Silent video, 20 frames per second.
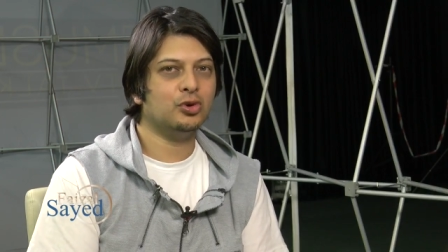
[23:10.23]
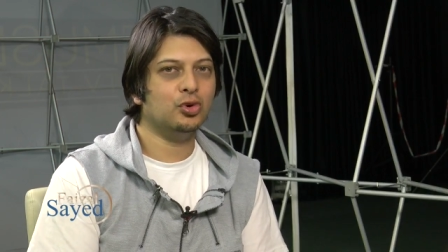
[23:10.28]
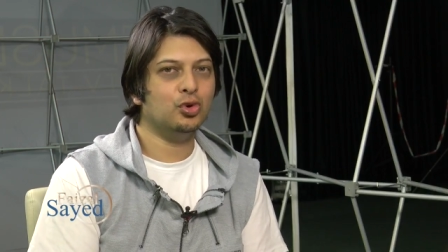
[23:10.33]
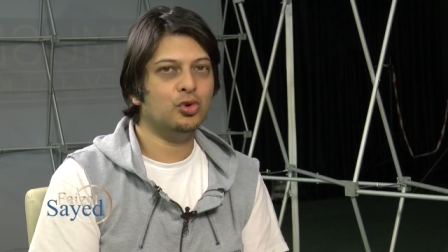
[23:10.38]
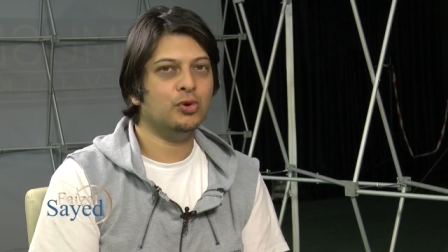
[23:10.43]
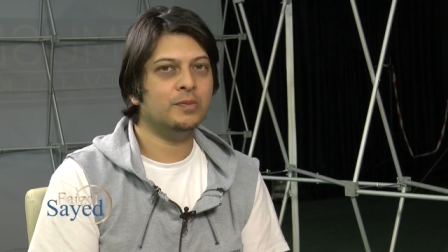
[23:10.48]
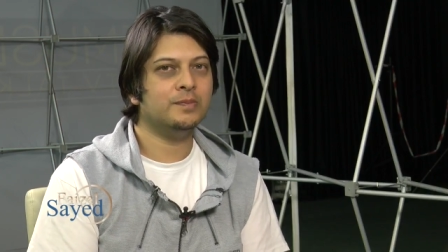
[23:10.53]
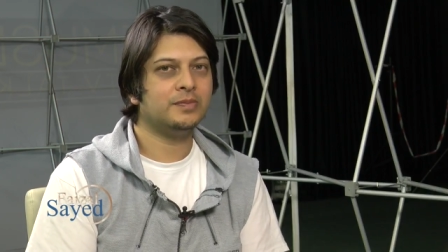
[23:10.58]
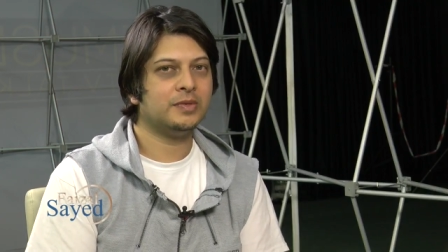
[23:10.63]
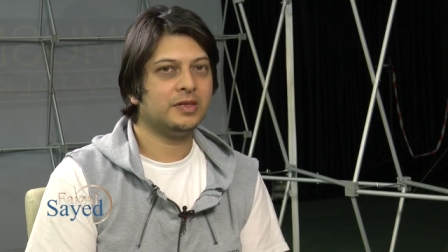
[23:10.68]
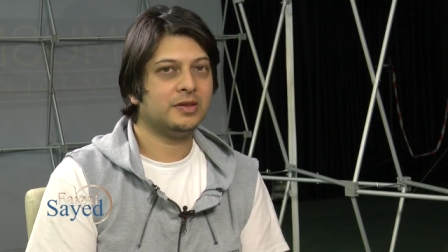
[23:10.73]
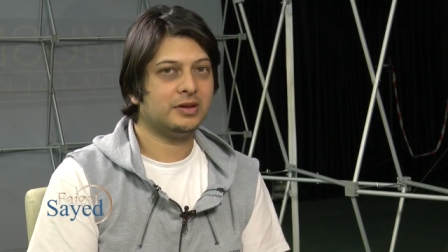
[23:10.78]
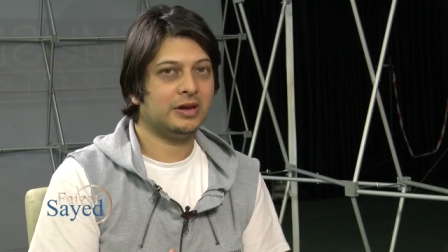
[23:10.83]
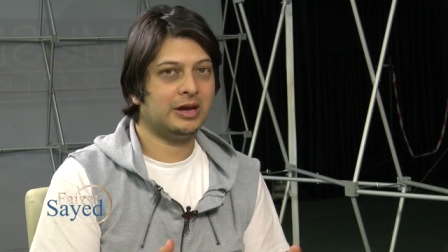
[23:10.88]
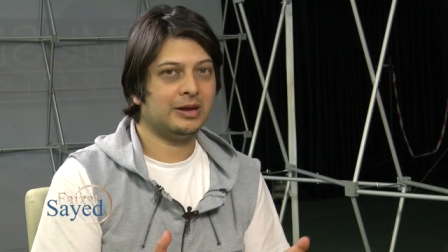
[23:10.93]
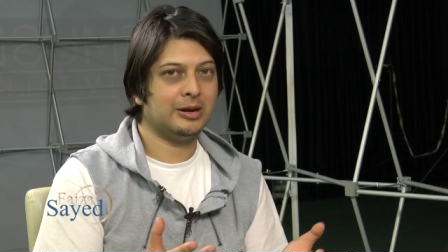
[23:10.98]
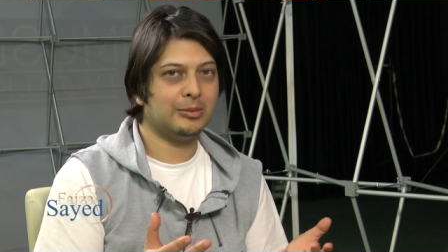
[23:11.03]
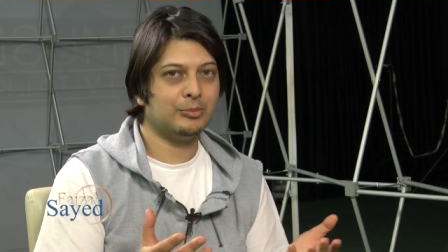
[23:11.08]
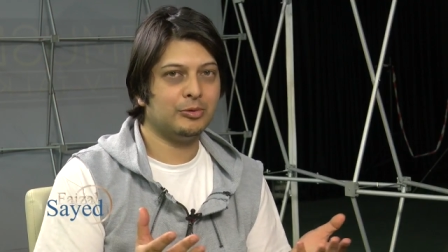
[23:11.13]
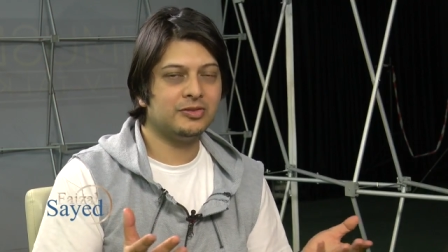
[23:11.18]

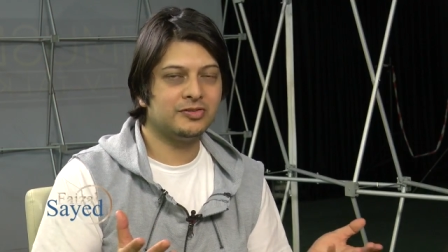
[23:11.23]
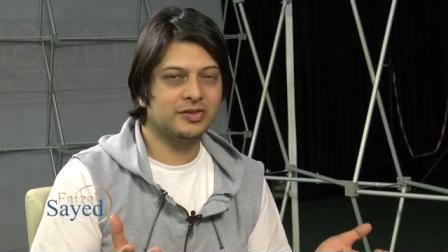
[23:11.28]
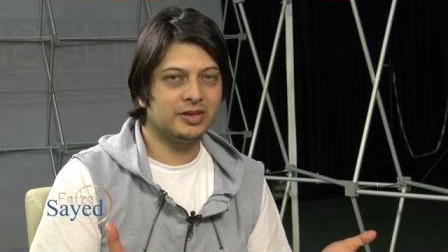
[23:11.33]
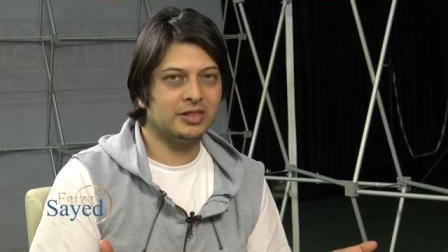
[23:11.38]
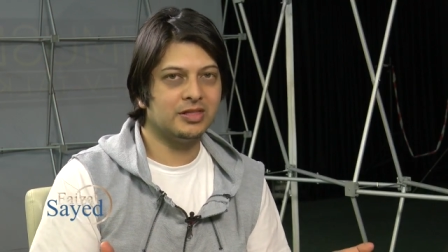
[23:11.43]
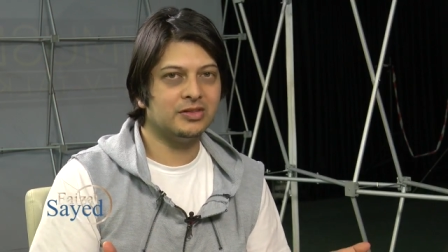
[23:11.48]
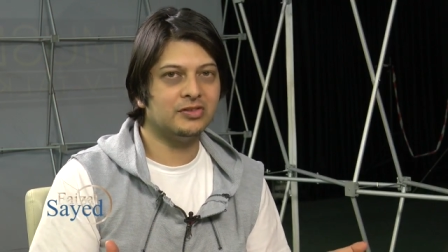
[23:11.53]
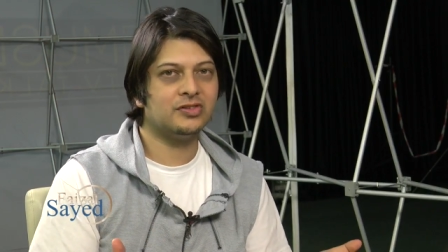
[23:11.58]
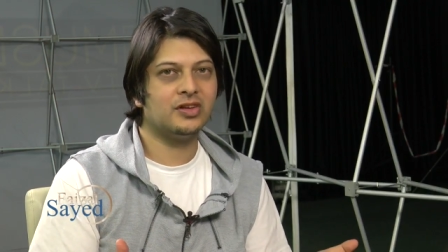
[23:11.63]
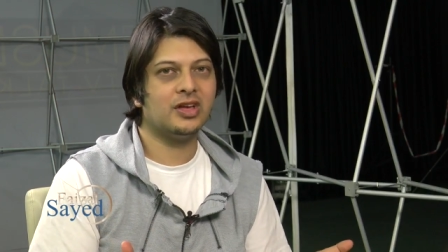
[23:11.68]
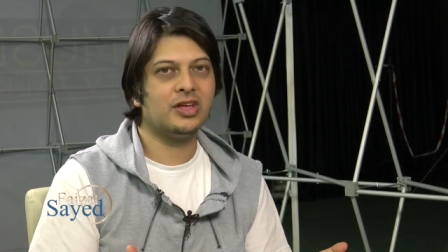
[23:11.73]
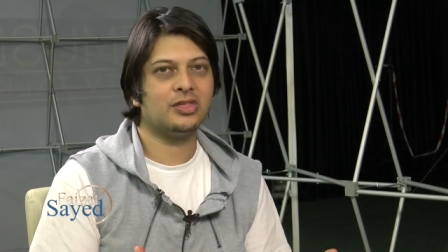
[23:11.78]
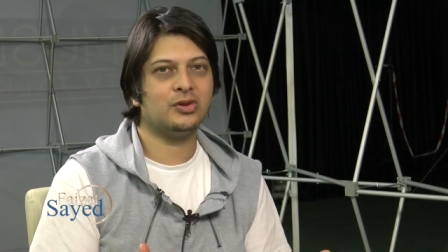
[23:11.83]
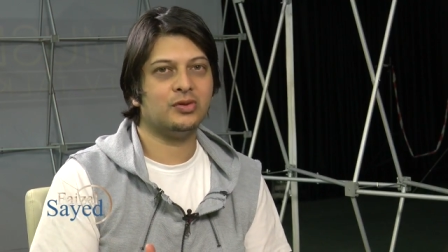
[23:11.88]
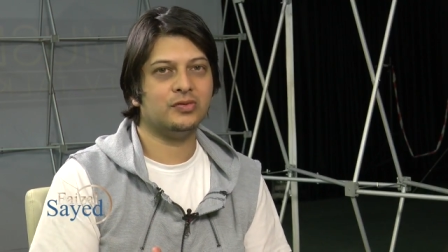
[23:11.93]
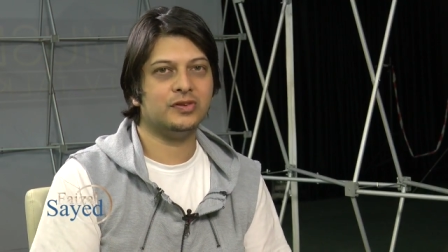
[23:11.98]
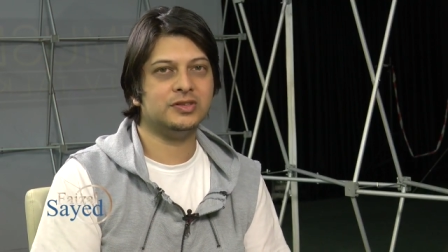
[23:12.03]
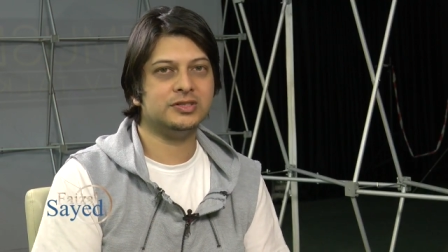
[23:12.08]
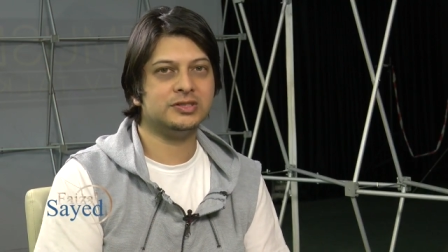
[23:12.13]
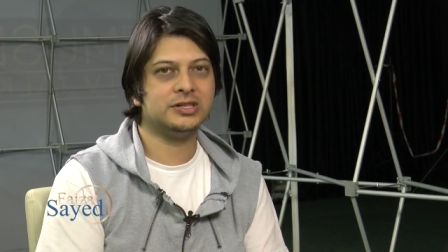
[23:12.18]
and I'm going to say this,
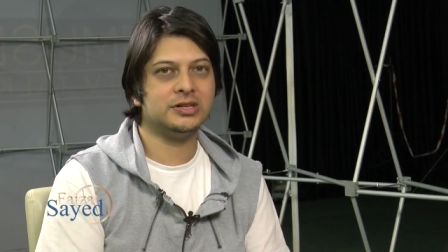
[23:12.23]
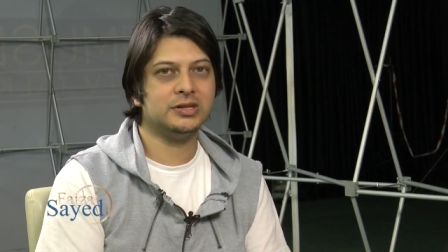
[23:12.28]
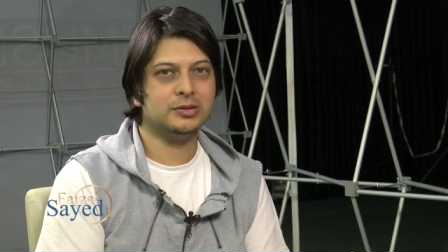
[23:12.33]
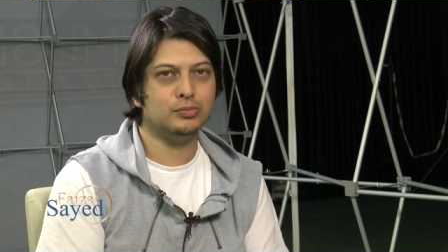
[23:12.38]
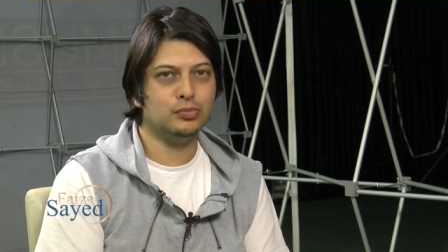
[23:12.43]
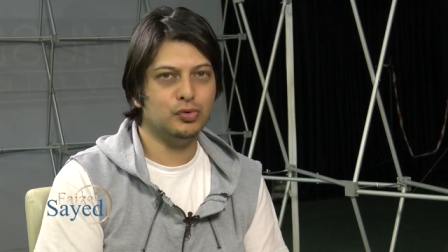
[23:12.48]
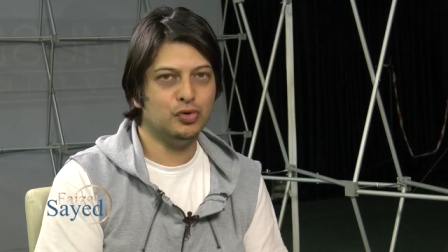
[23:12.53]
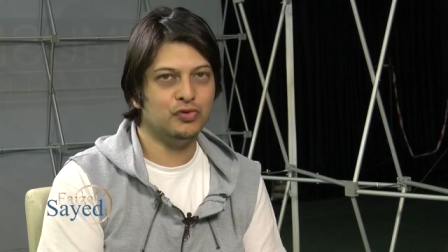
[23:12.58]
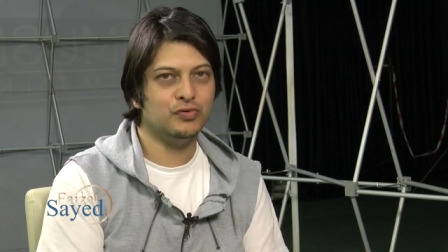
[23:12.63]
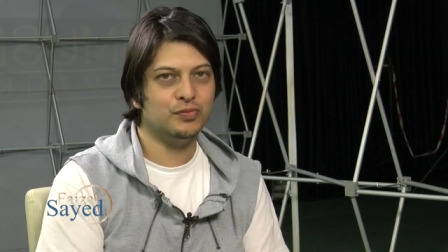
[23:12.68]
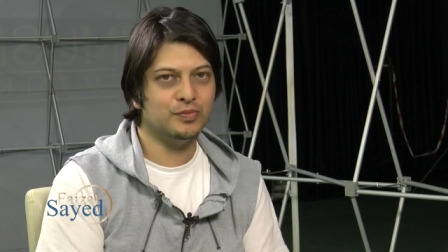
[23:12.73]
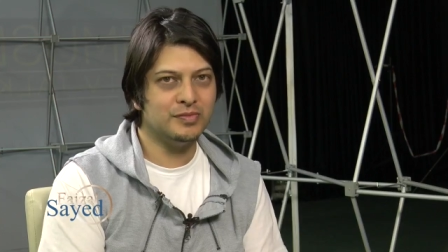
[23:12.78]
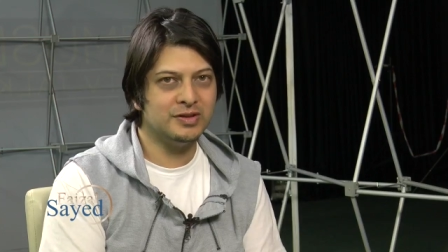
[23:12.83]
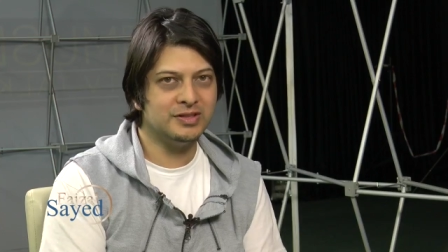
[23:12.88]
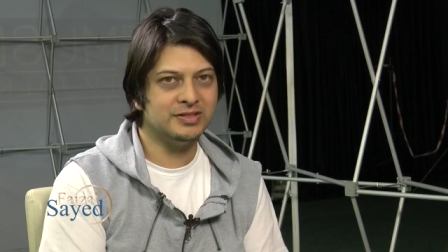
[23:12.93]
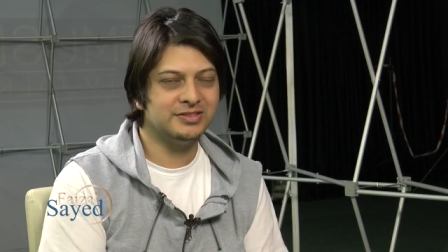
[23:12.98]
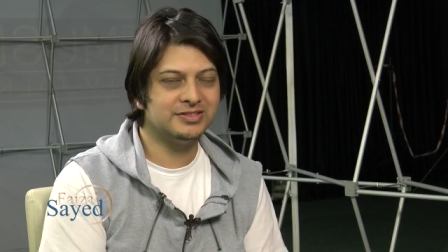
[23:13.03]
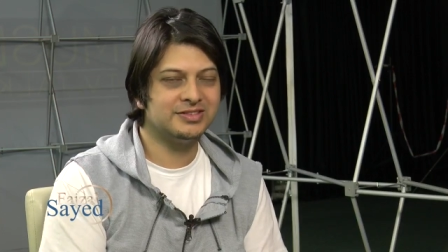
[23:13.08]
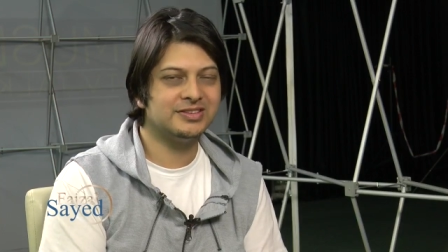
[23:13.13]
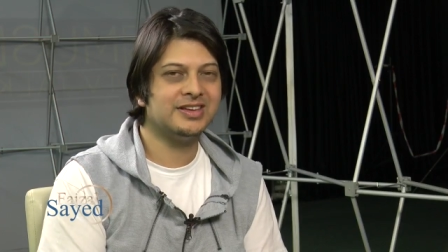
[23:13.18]
through physical
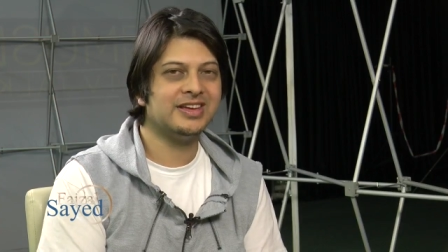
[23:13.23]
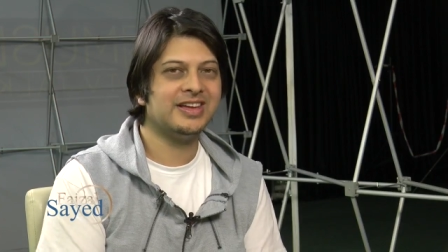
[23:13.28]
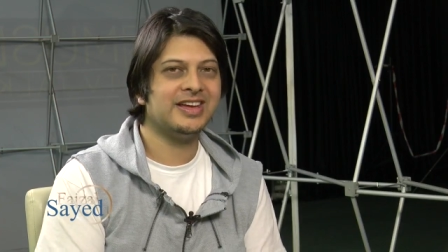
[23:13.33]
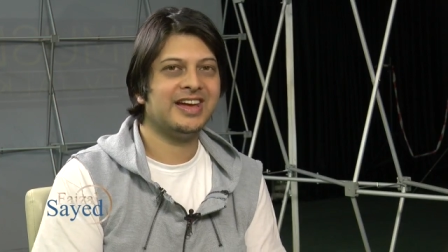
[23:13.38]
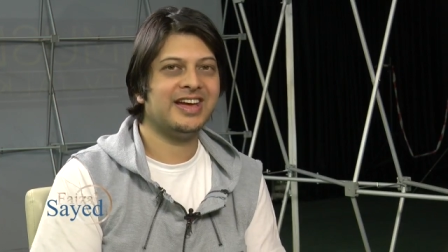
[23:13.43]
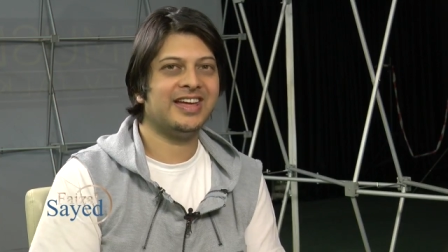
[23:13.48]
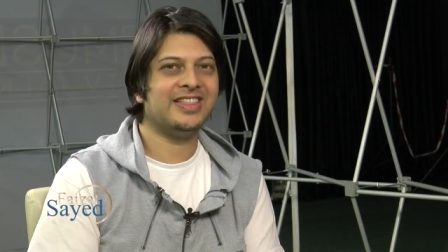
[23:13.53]
movement.